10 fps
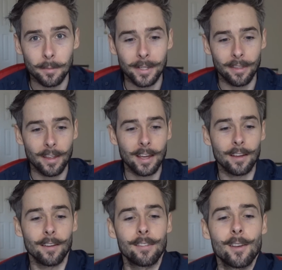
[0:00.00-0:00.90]
be a
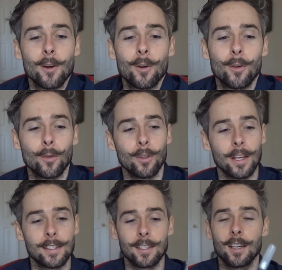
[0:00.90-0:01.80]
thing. So
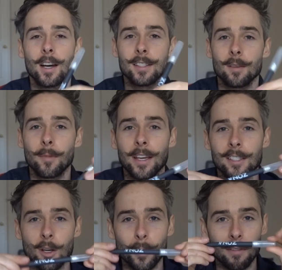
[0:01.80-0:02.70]
let's cut some things
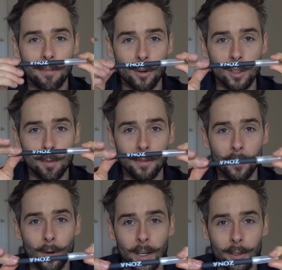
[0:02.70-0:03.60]
open first
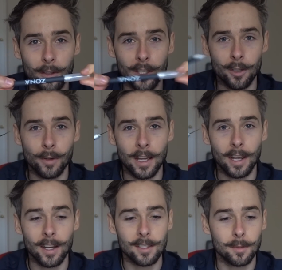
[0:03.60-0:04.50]
before I do the Q&A.
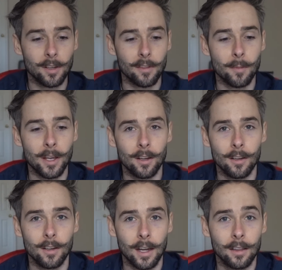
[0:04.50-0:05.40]
I got some stuff in the
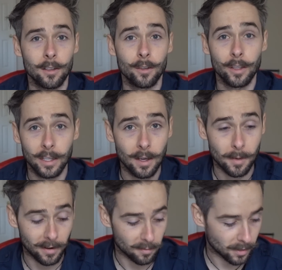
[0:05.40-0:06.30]
mail. I literally got
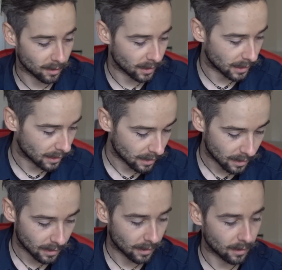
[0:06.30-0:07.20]
back from LA
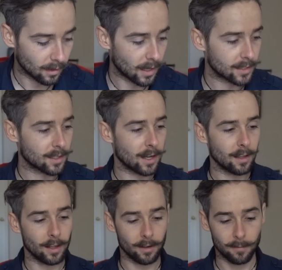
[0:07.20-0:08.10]
last night
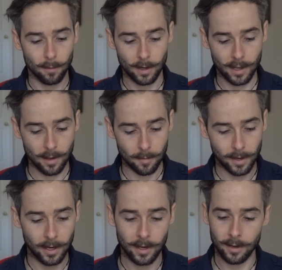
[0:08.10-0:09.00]
at like 4 a.m.
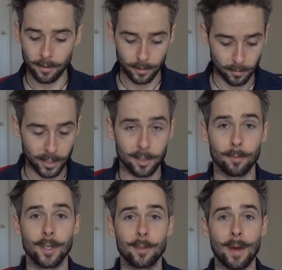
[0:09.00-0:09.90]
and there was a bunch
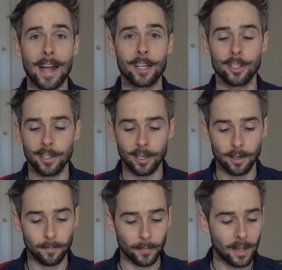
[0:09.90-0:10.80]
of packages
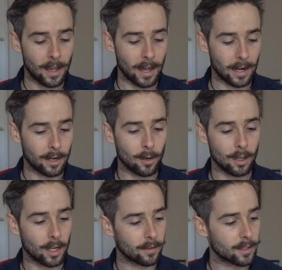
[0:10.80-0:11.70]
here, and I know a
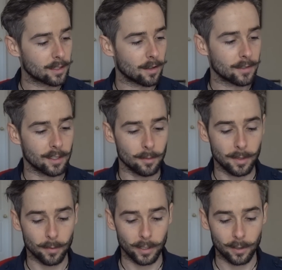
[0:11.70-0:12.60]
lot of this stuff is gonna be
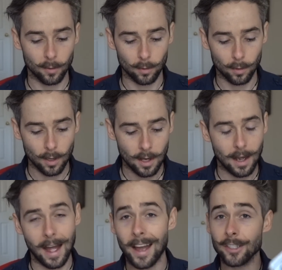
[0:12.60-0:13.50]
pretty cool.
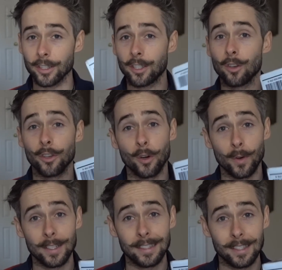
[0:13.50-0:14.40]
I actually don't know
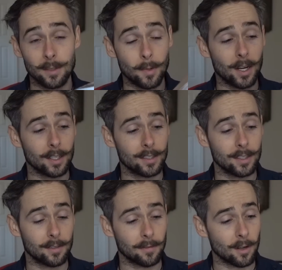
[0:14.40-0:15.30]
what is in this box.
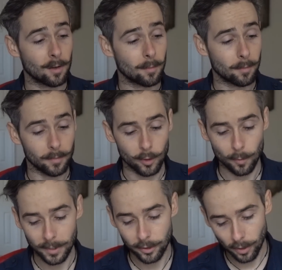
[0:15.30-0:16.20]
It's from
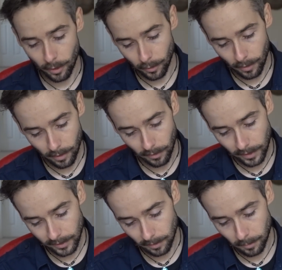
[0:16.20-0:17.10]
Newbie Drone.
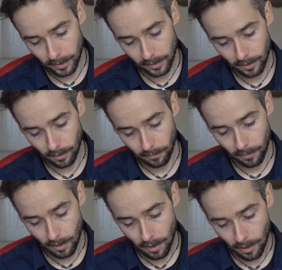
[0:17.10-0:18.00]
They send me
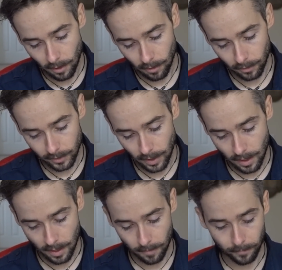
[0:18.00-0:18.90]
stuff all the
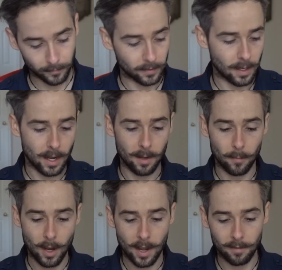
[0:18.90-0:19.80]
time. A guy named
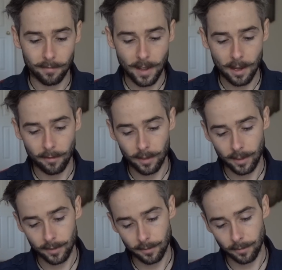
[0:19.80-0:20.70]
Ryan Fay over
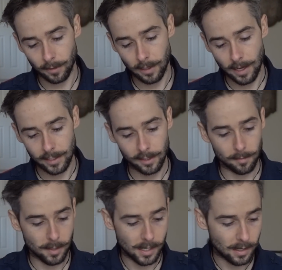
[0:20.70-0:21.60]
there is really nice
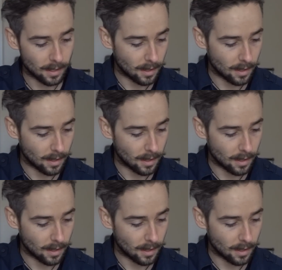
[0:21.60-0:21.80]
to me,